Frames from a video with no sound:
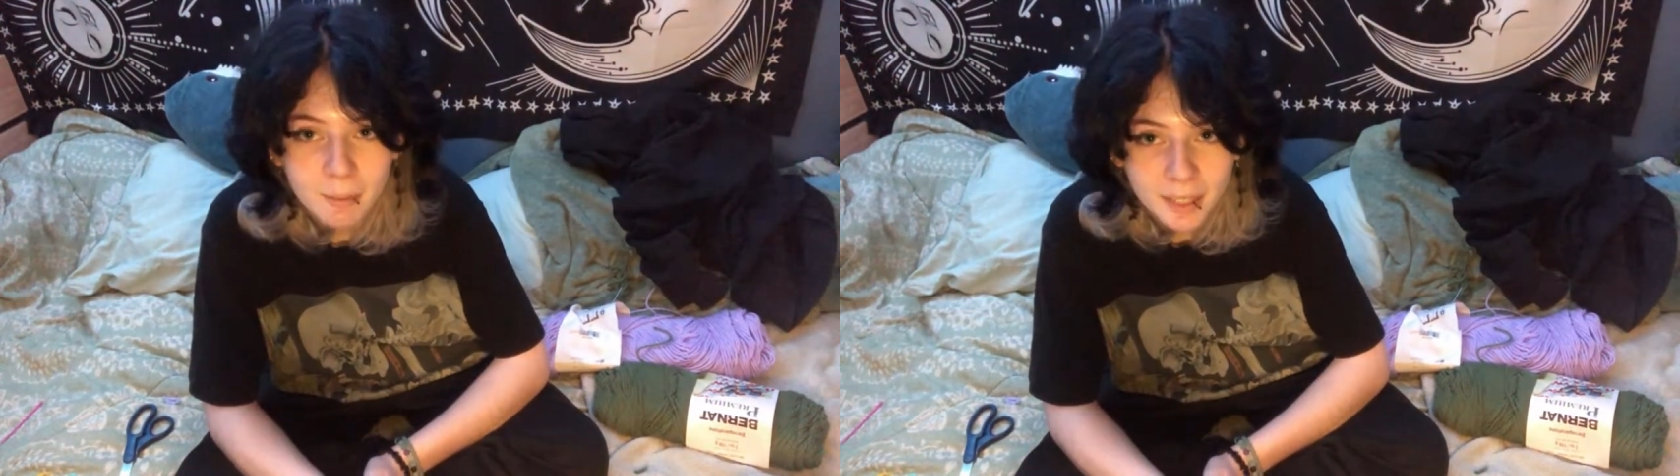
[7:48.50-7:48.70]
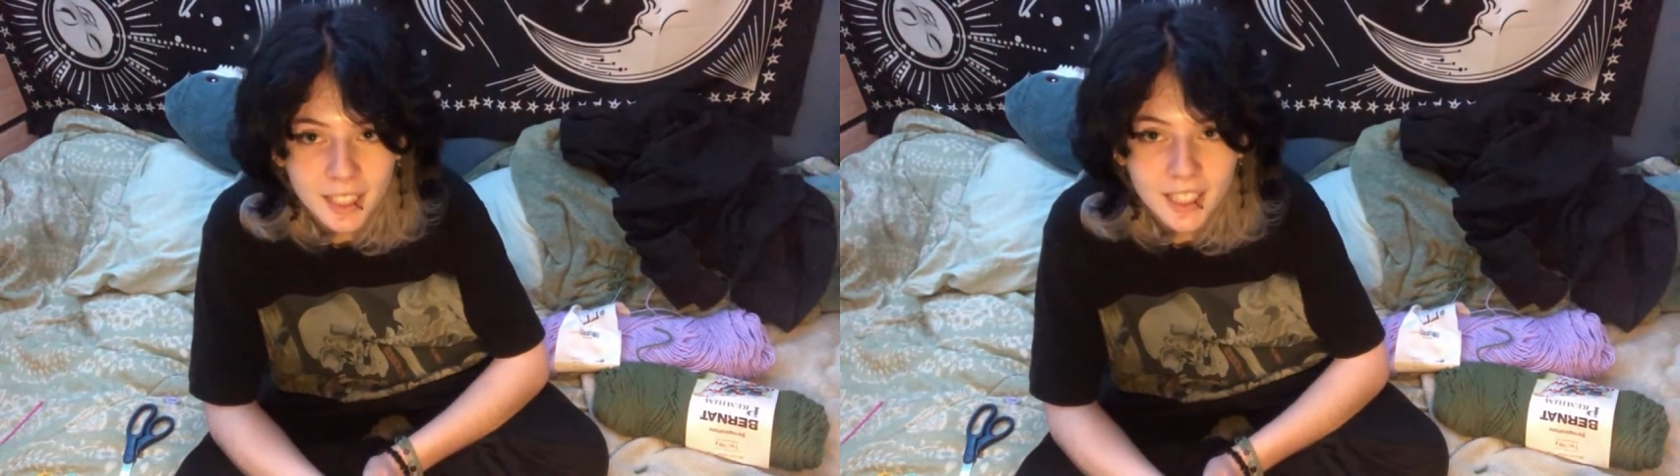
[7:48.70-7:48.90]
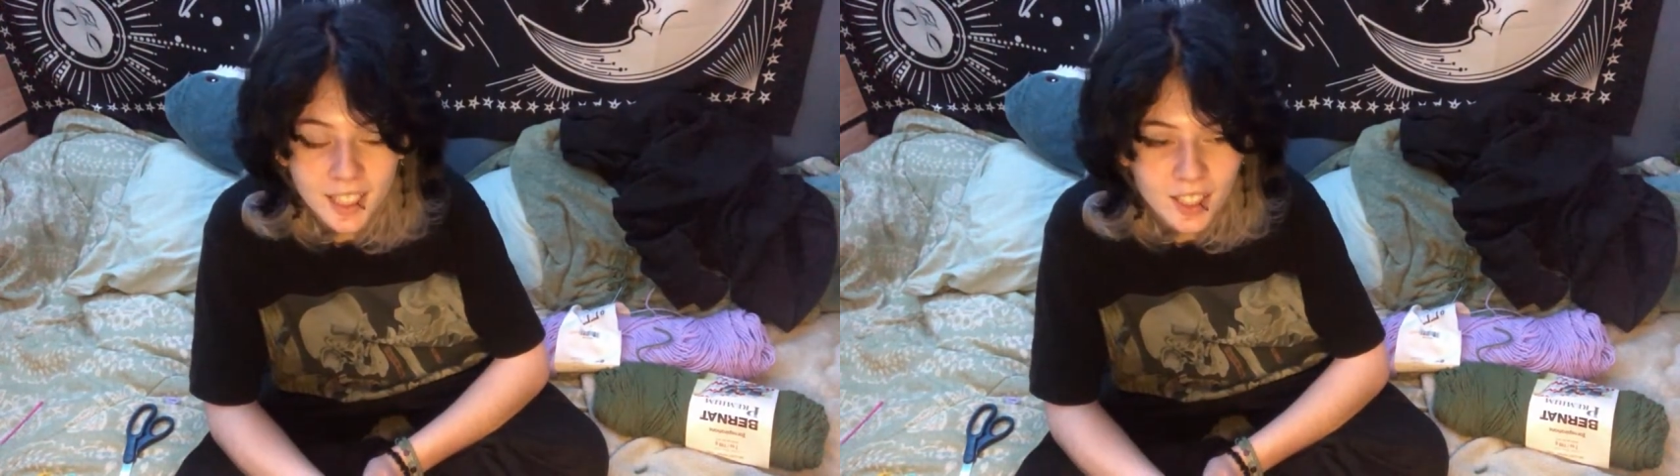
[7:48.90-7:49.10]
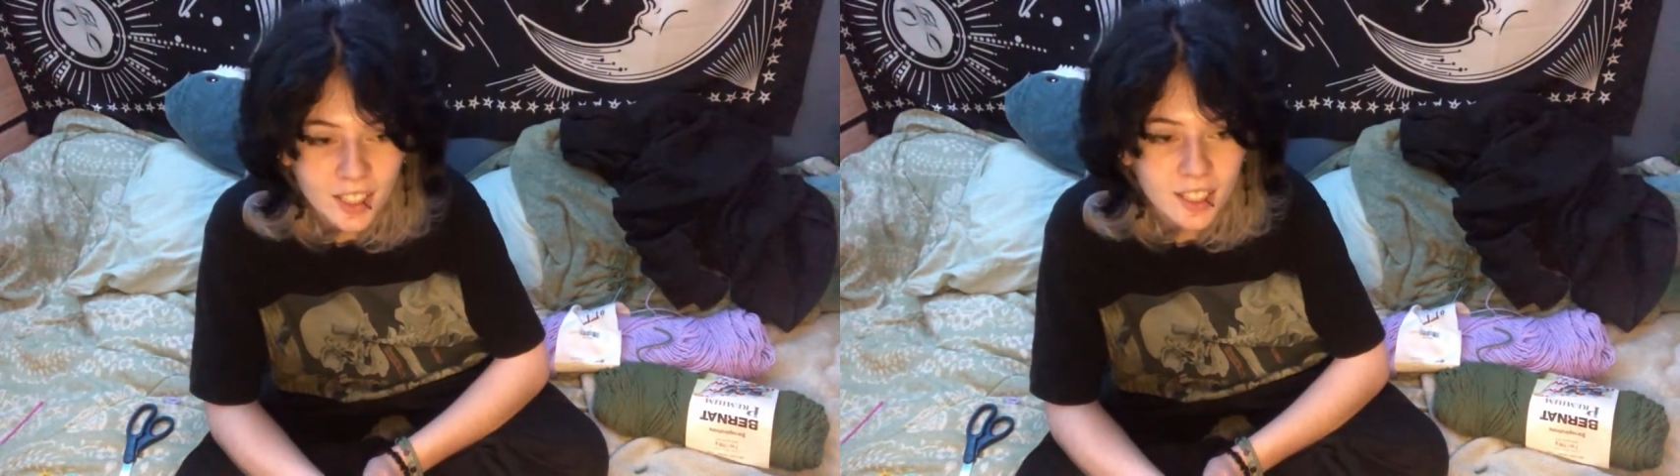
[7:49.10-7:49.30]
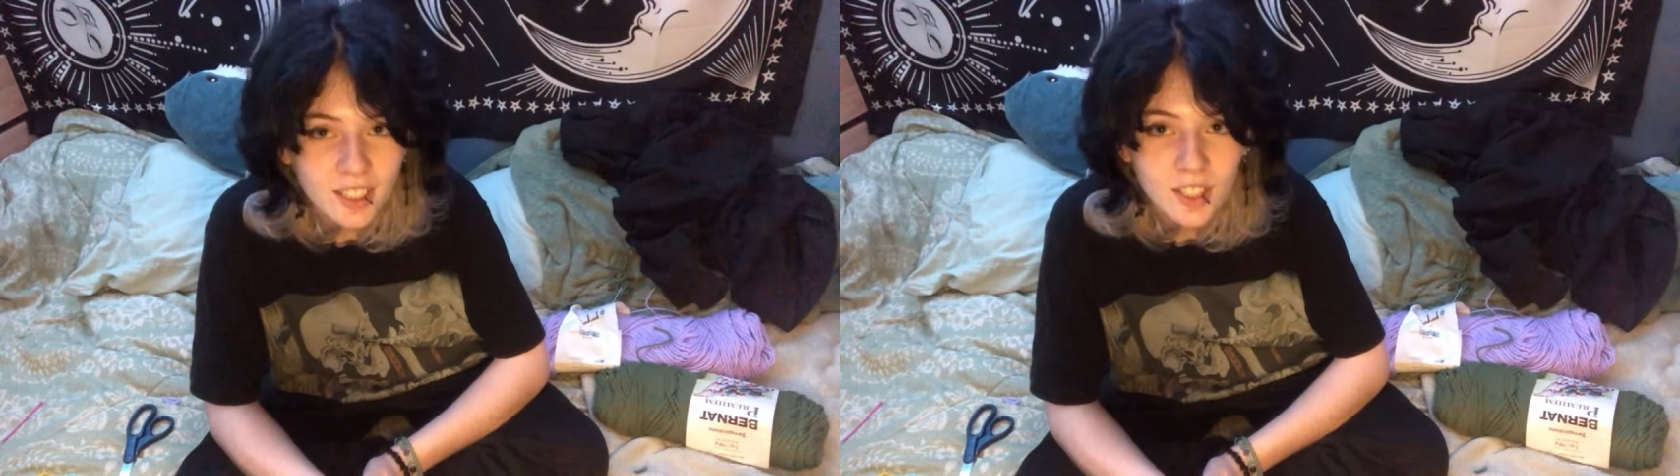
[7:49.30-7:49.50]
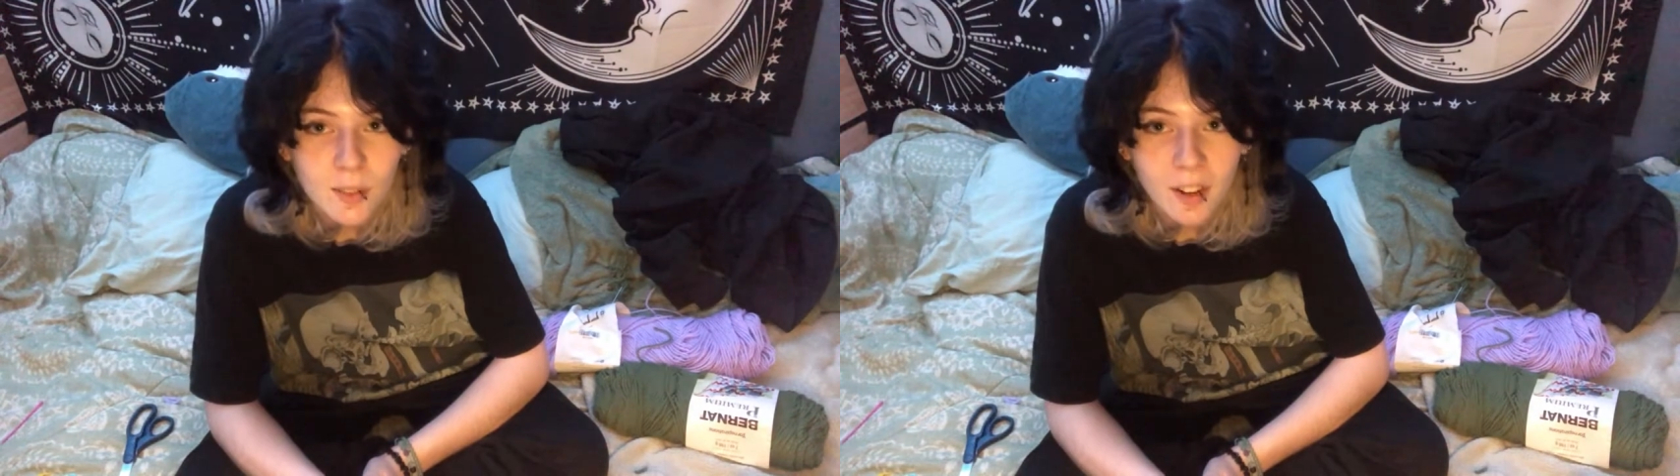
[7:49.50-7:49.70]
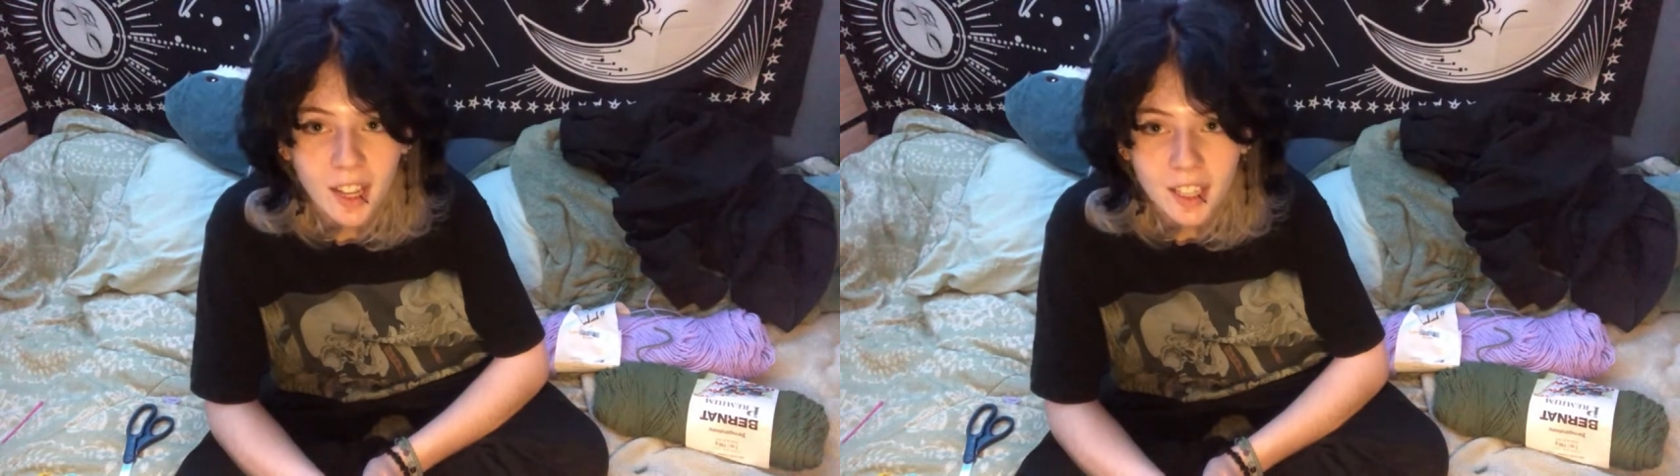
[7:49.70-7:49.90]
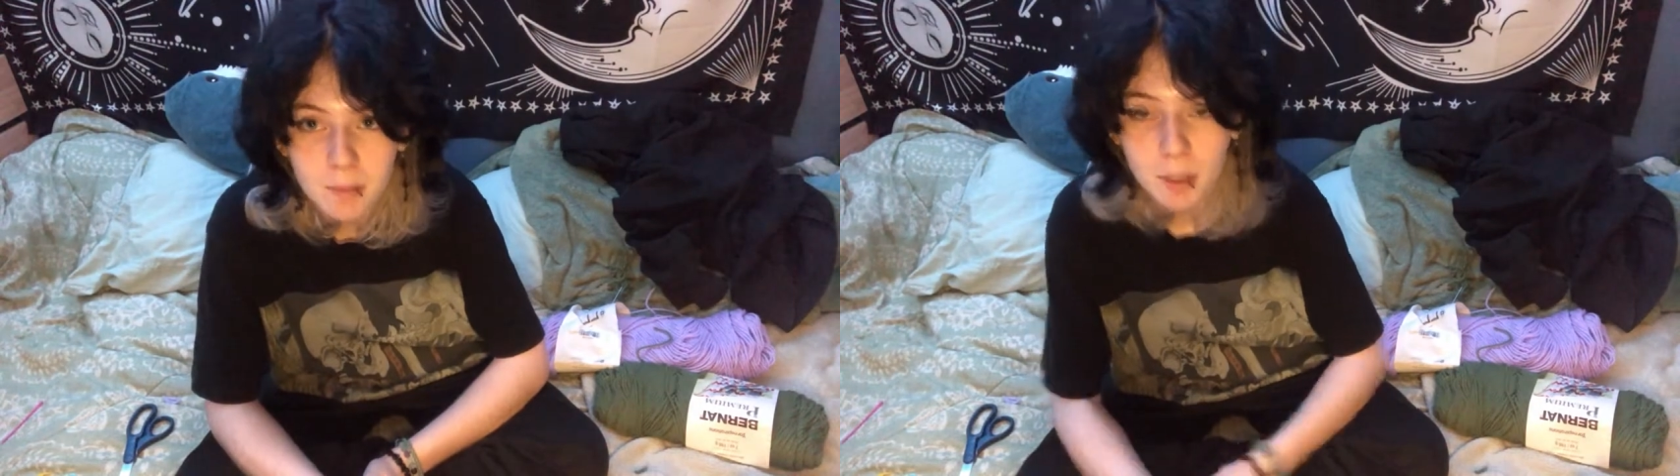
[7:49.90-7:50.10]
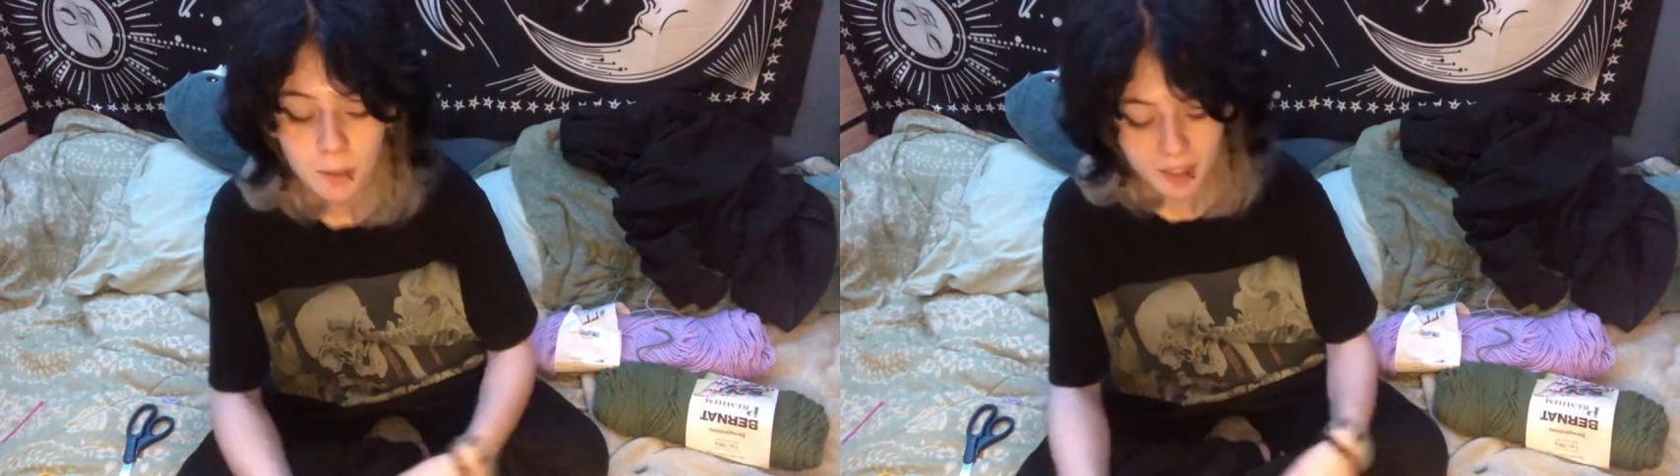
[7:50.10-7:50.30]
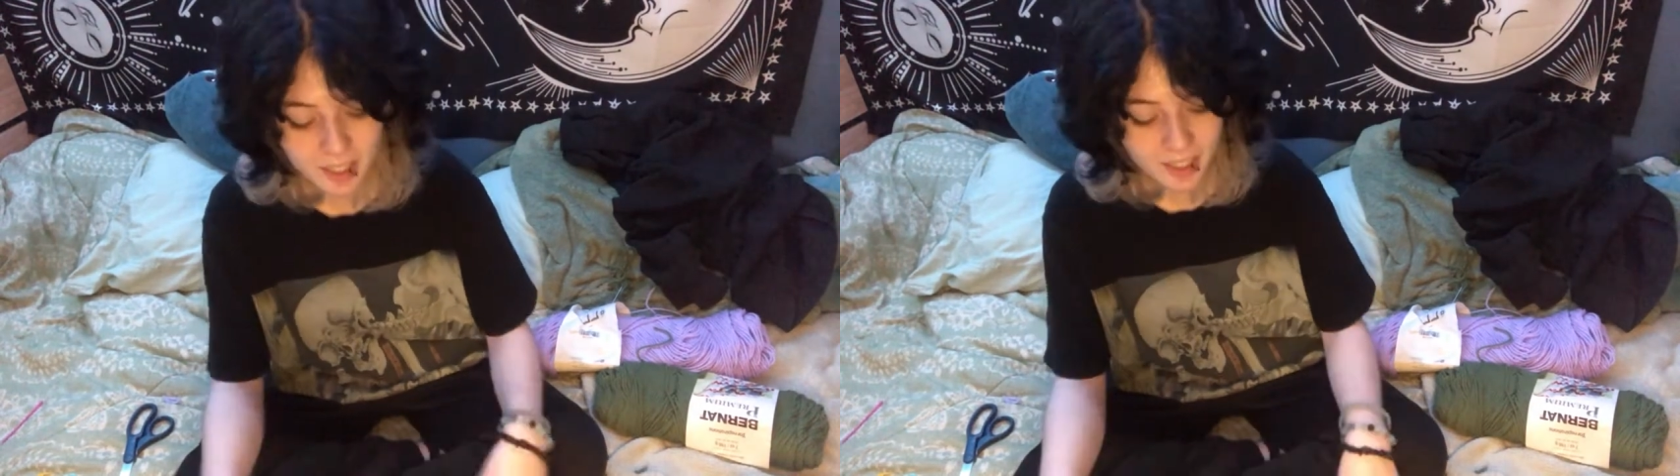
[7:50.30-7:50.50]
my attention is divided
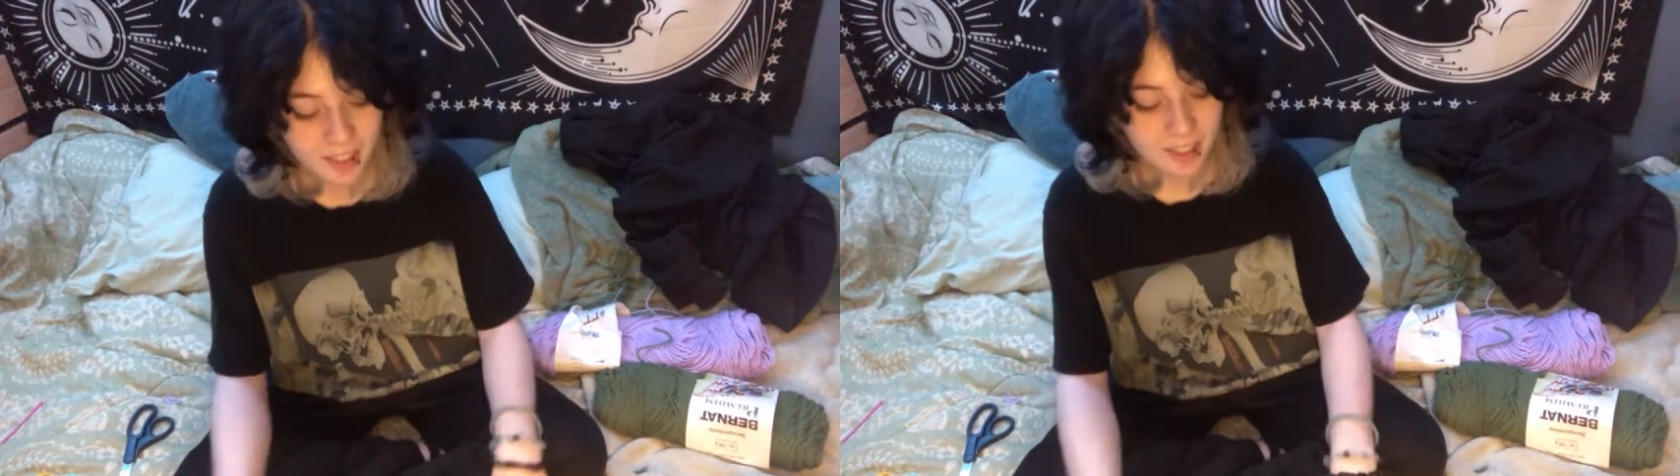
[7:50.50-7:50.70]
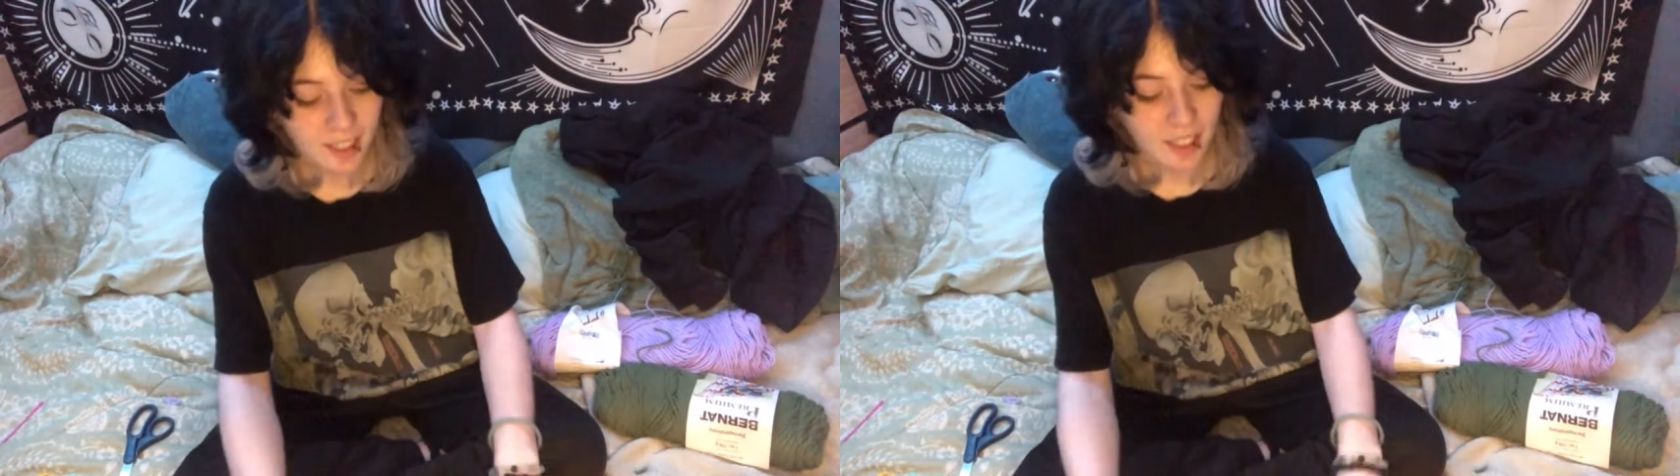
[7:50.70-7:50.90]
between this